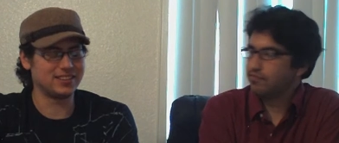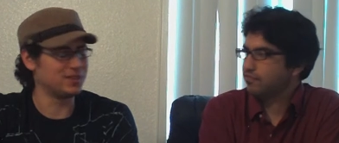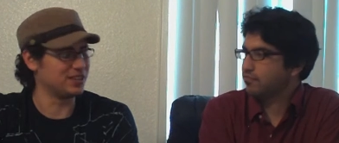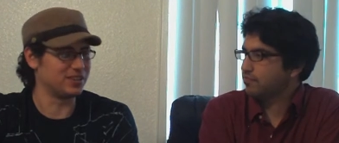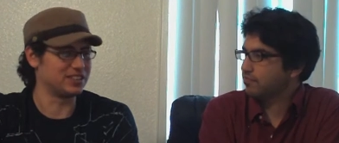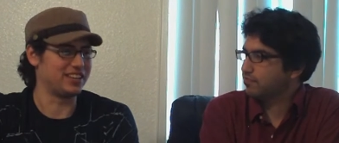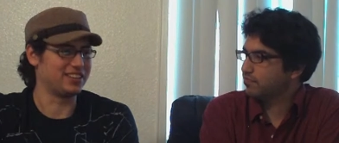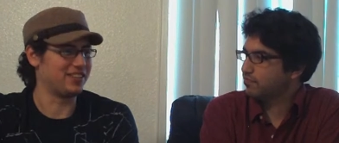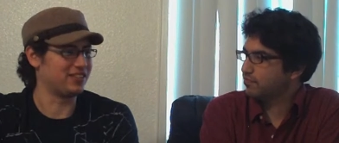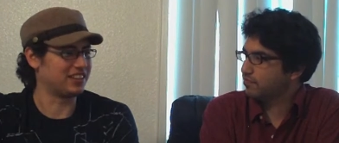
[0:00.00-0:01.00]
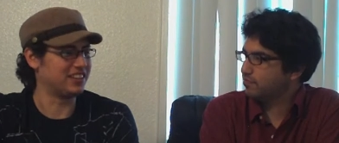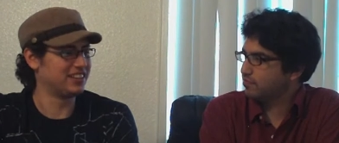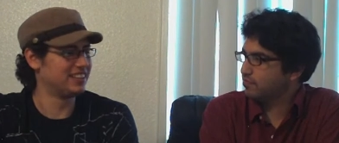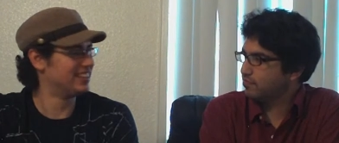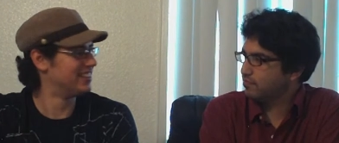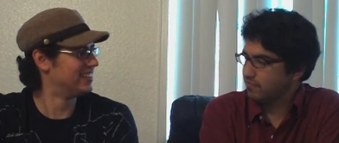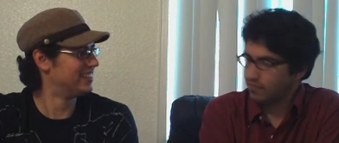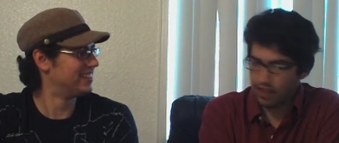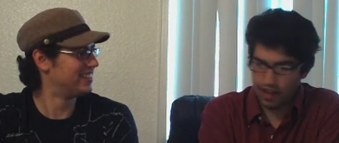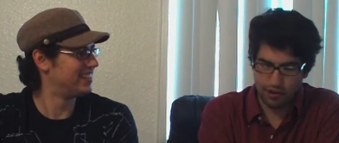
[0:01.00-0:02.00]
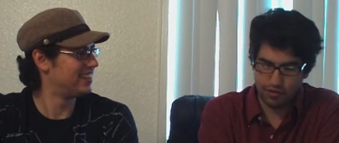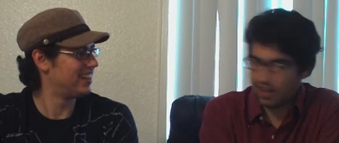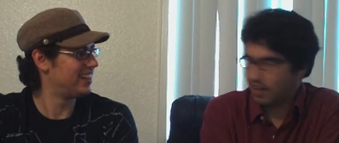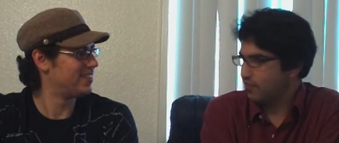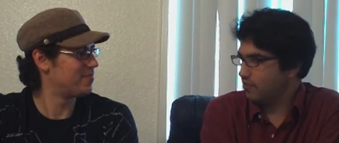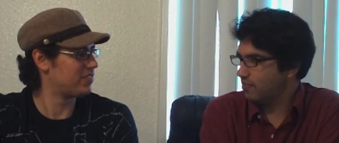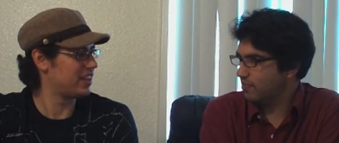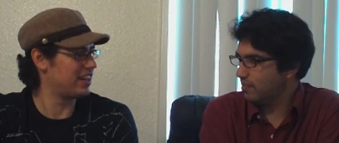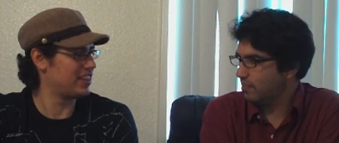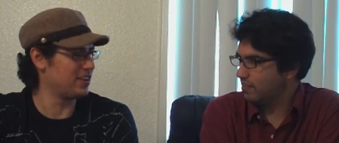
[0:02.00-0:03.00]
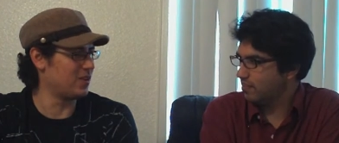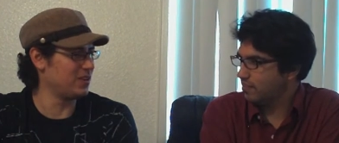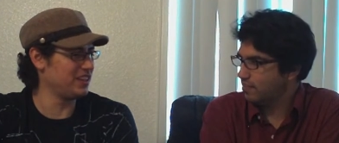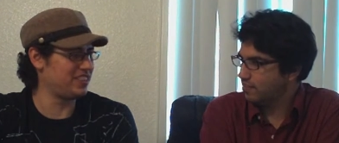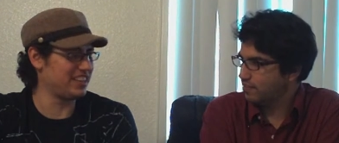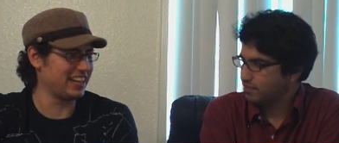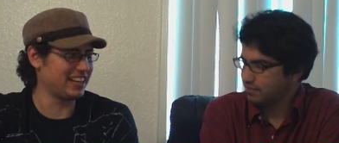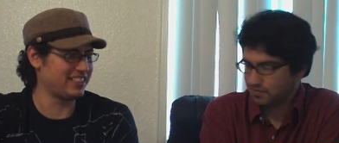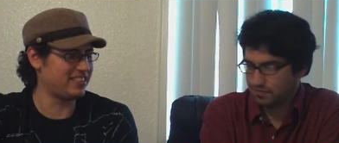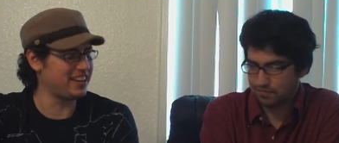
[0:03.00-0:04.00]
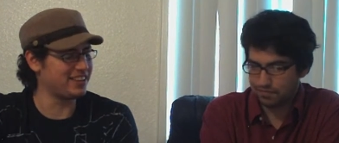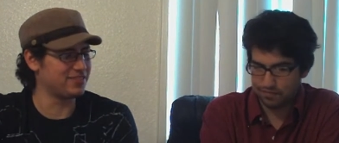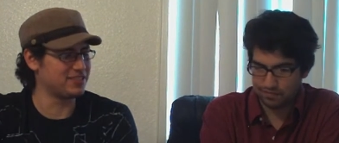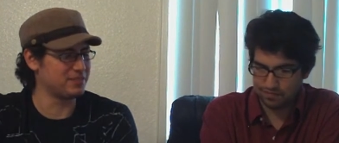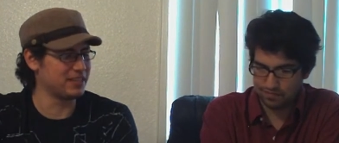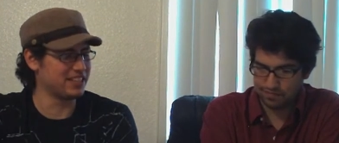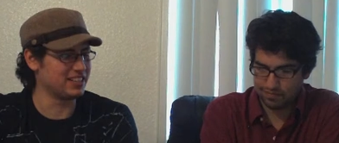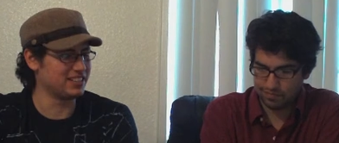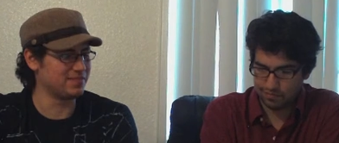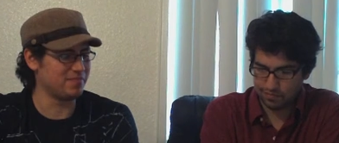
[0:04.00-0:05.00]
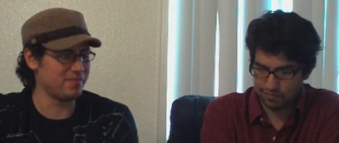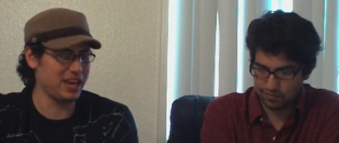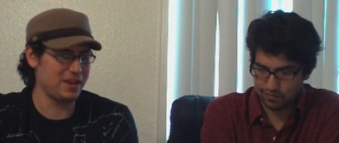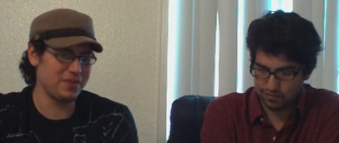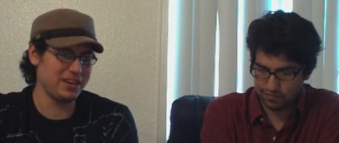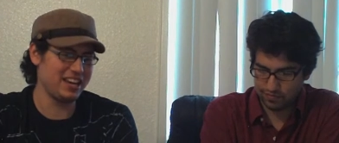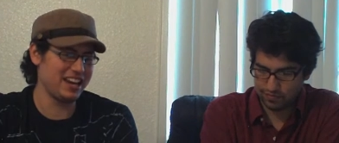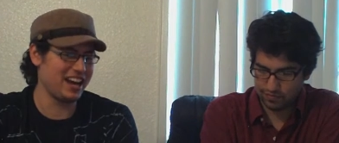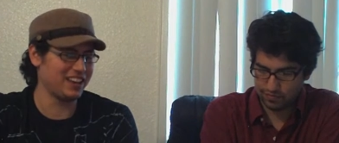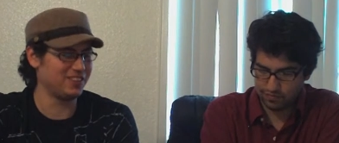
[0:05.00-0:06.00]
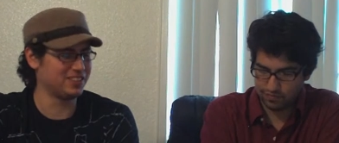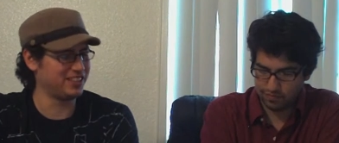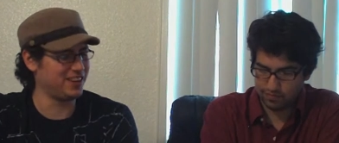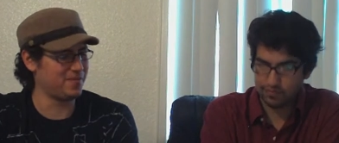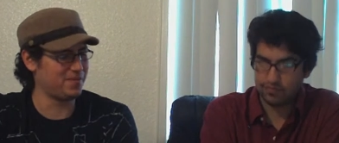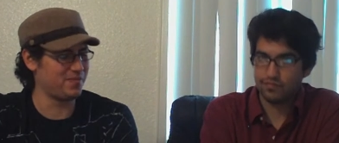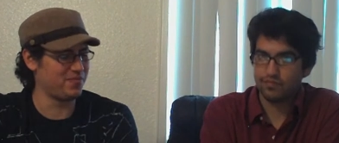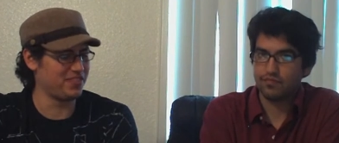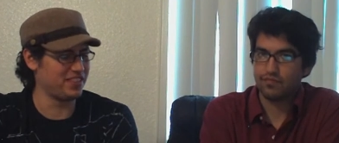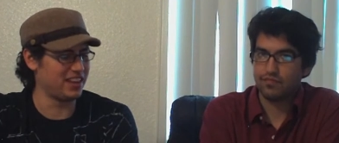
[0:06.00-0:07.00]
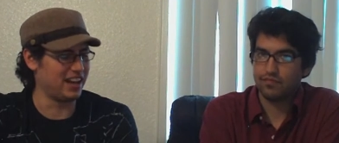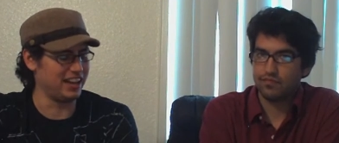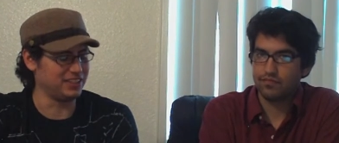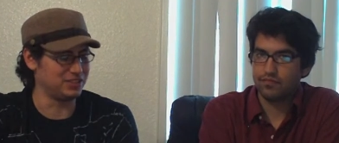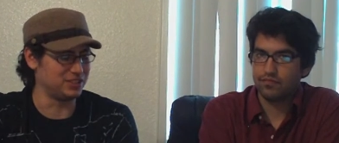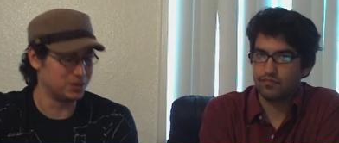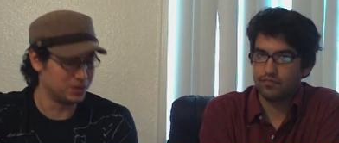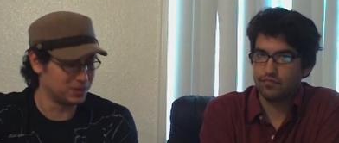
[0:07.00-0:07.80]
Speaker 1: I don't want to go to South Africa.
Speaker 2: No, who does?
Speaker 1: The only thing I could think of is because maybe I looked up... I used